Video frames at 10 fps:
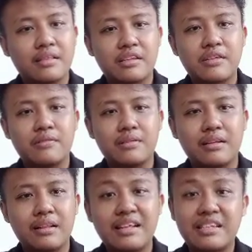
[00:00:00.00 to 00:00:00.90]

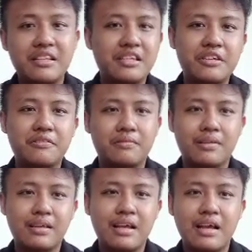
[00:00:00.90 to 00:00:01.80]
So let's continue.
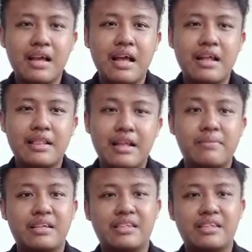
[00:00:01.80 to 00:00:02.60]
Number